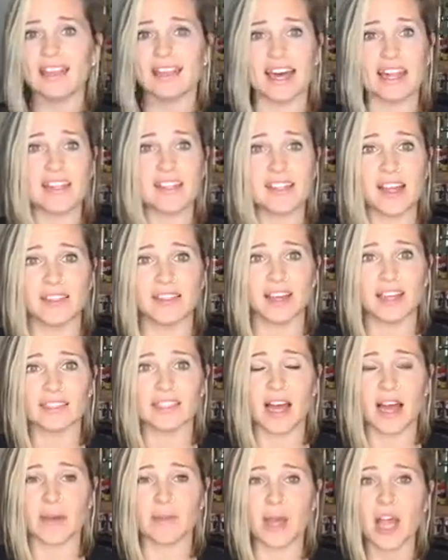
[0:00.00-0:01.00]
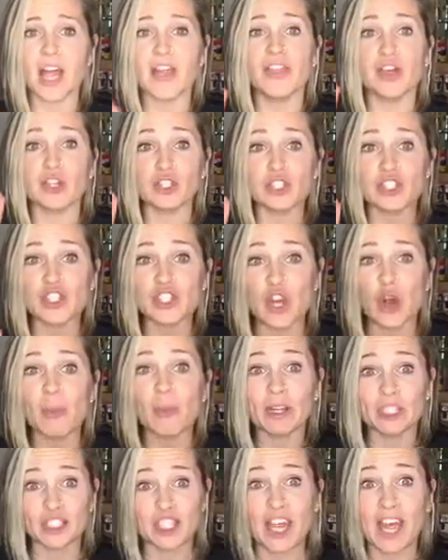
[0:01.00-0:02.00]
That is not that time. There's so
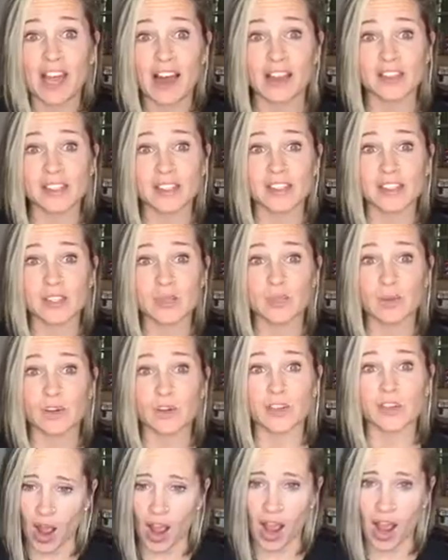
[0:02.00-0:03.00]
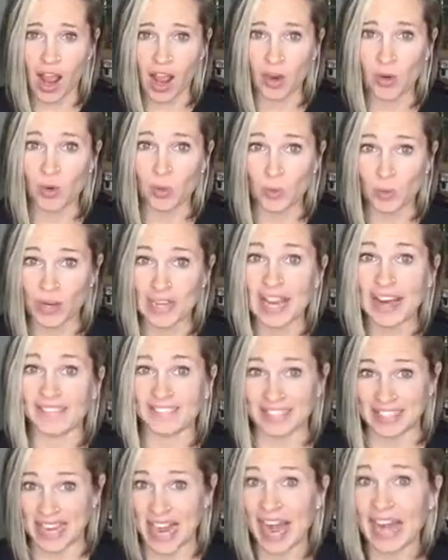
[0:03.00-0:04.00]
much chaos in this world. We
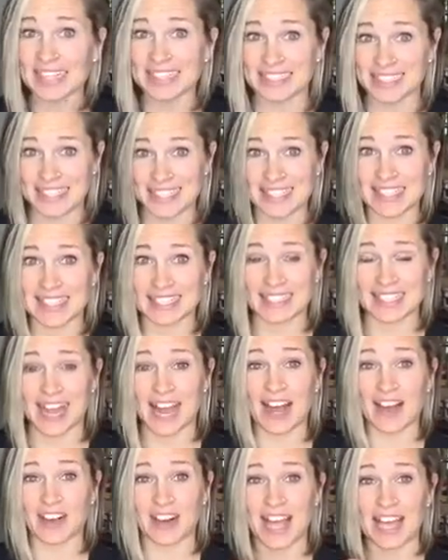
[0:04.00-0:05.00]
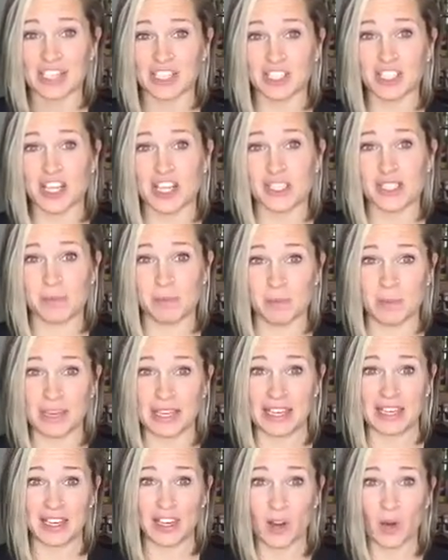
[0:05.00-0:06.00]
have got to sit down and just
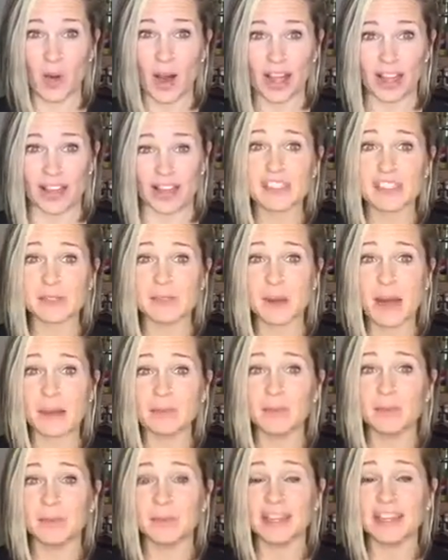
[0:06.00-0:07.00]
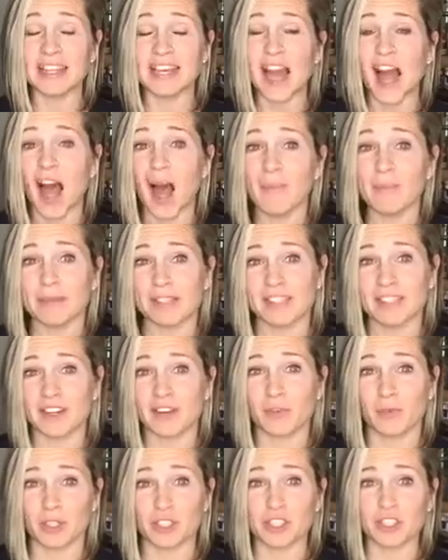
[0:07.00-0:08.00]
be quiet. This is probably the opposite
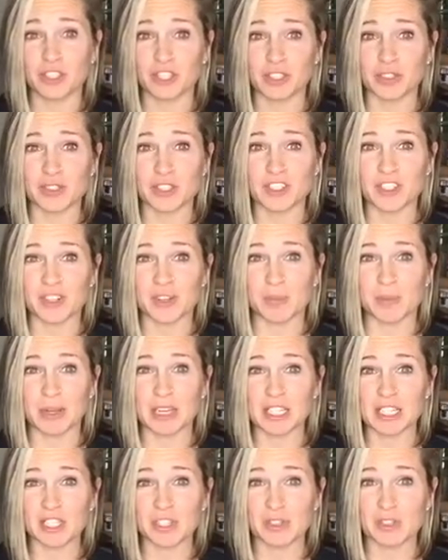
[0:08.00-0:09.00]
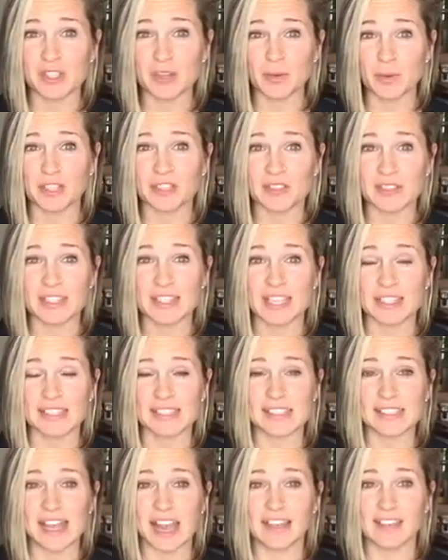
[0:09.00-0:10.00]
of what you're used to, because usually when you sit
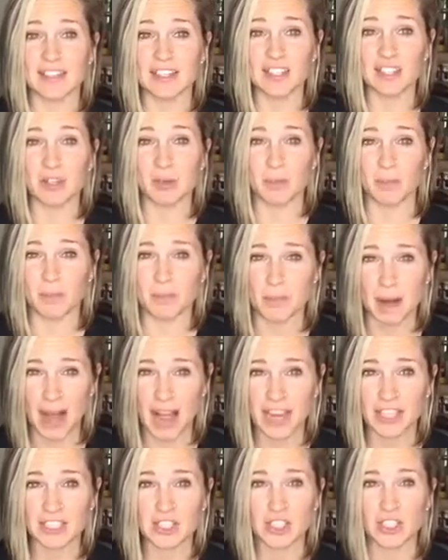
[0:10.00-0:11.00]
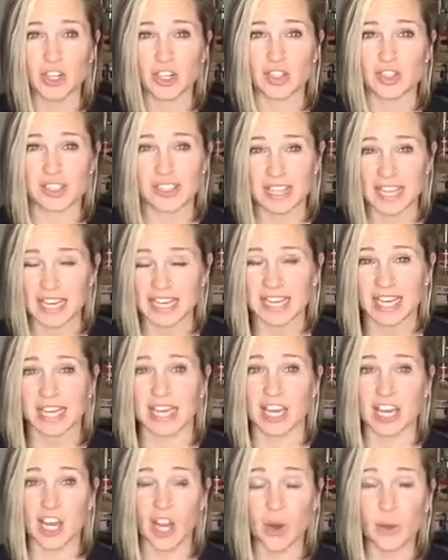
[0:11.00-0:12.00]
in silence, your mind just starts
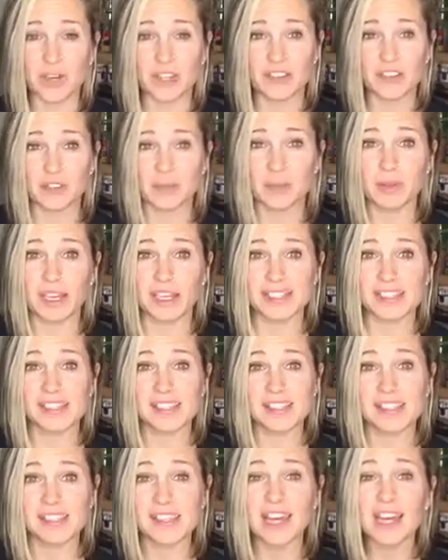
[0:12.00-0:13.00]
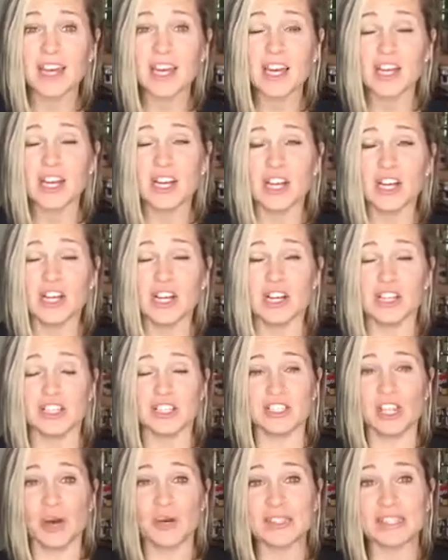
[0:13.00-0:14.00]
thinking and going different places.
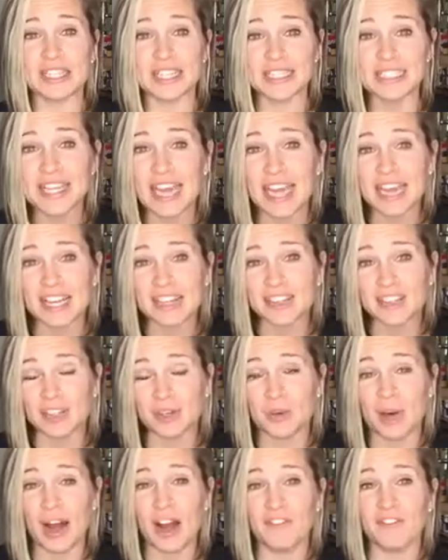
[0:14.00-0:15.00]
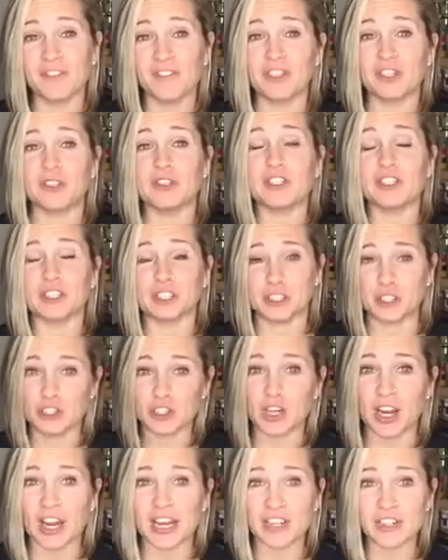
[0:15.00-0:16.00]
So it's gonna take a little while for you to just
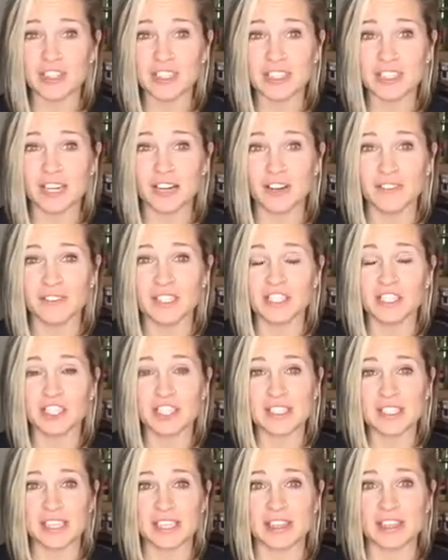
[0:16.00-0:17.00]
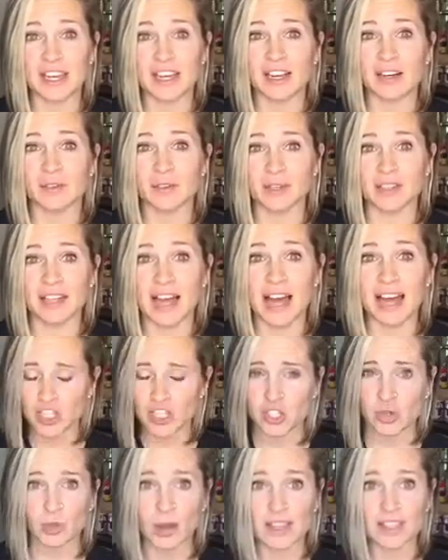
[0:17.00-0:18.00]
train yourself to just sit there and
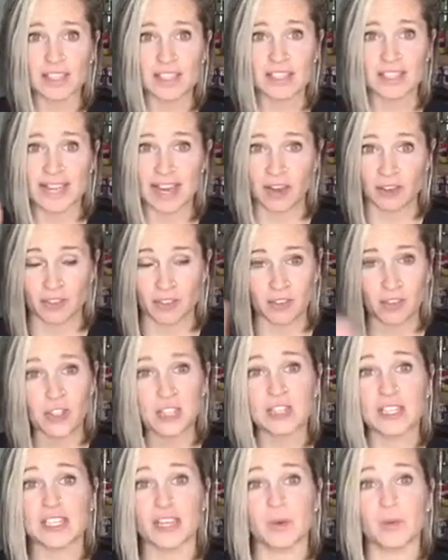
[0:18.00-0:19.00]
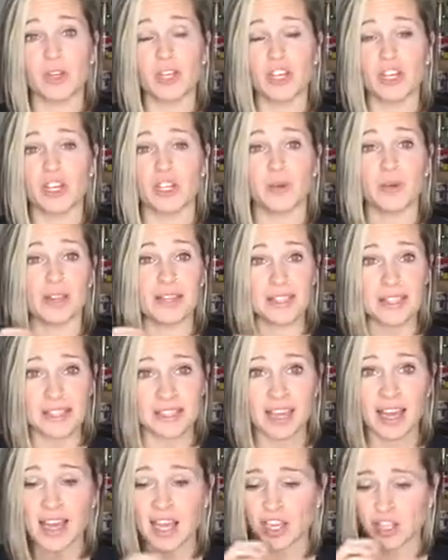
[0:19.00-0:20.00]
relax. So write this down. First thing I want you to do
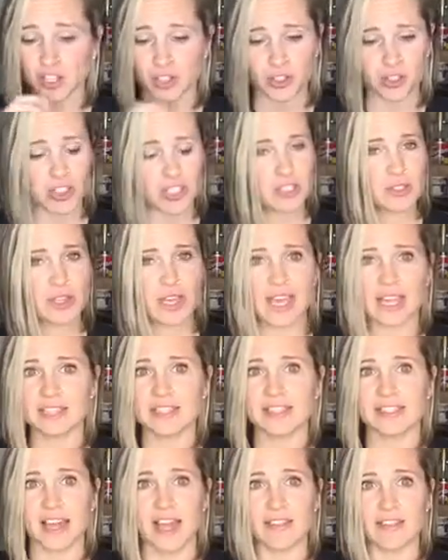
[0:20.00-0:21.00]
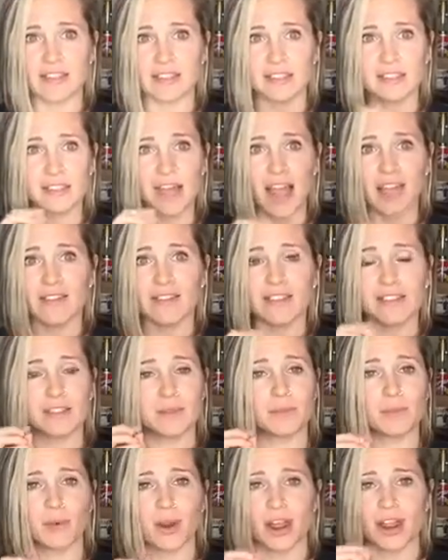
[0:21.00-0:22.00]
is you're just in silence, silence
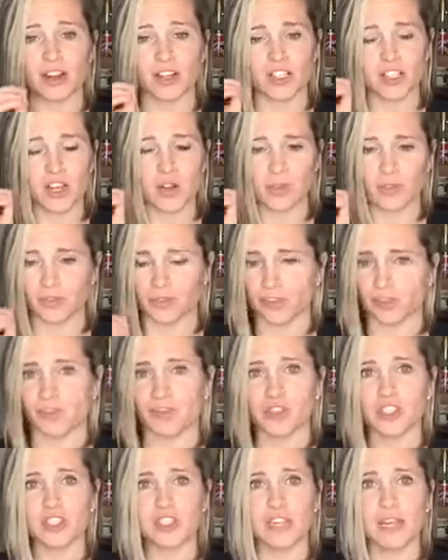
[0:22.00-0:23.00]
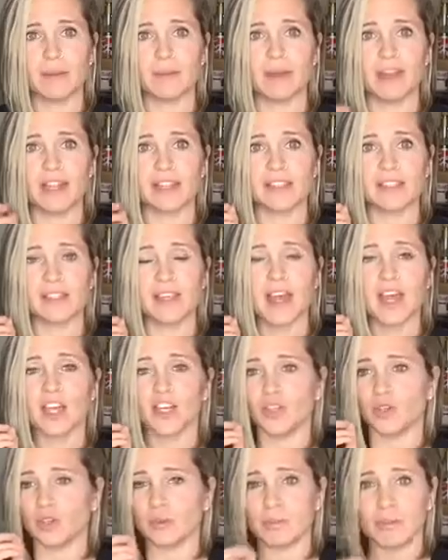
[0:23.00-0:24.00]
and prayer. So for the first 10 minutes,
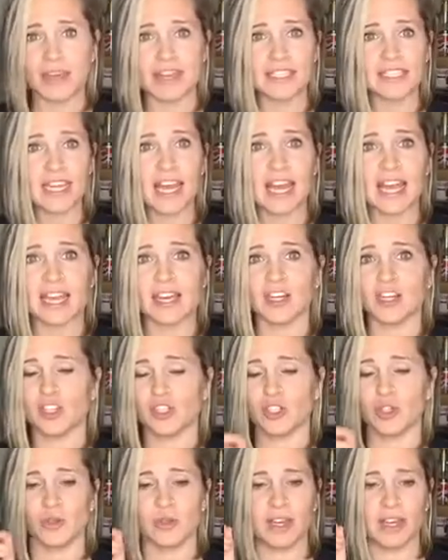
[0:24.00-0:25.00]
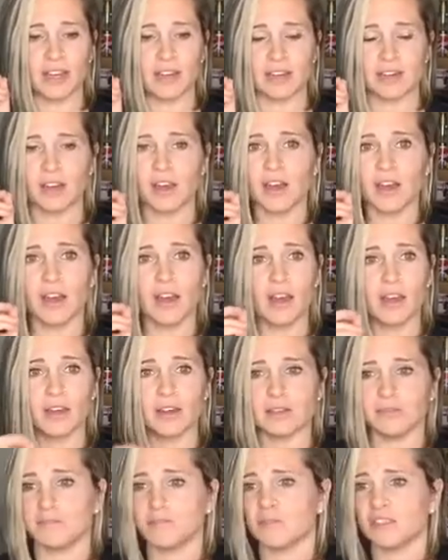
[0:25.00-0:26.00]
you can meditate, you can
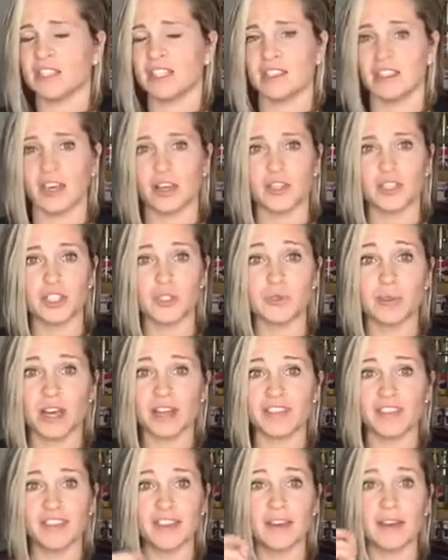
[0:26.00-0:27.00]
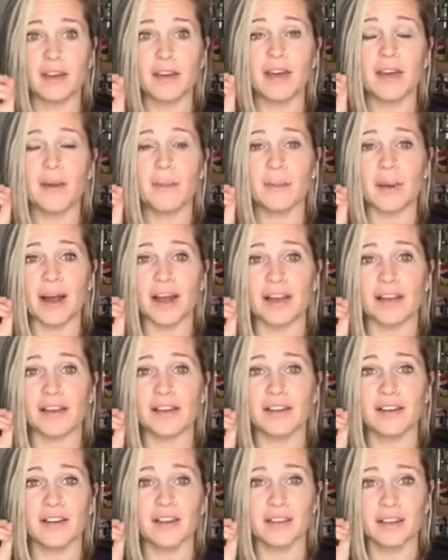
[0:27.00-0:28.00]
sit there and do nothing, but
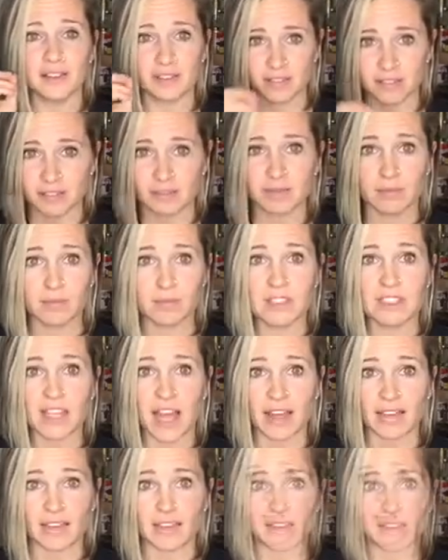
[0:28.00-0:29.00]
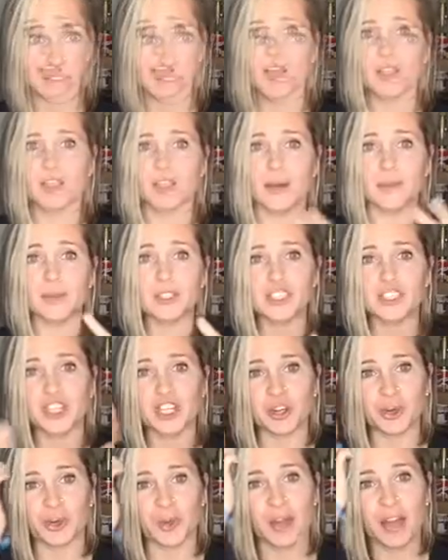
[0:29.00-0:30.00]
silence. Number
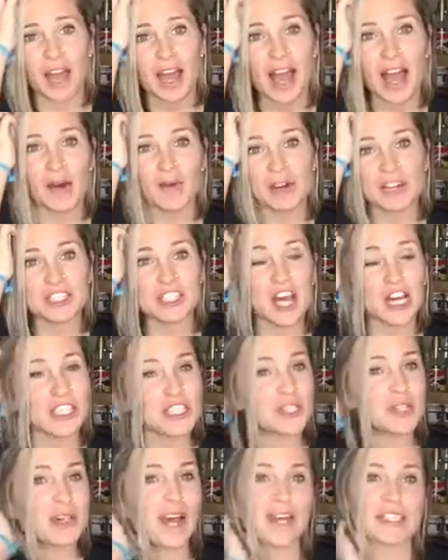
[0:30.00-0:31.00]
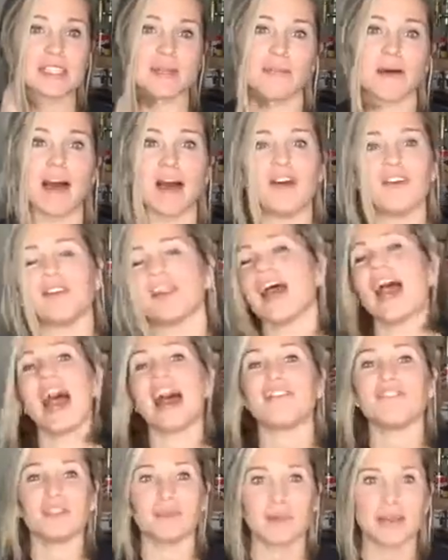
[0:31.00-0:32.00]
two, I wanna talk to you guys about
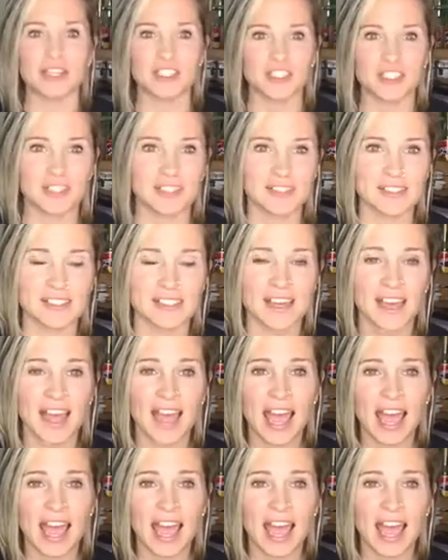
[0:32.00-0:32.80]
affirmations.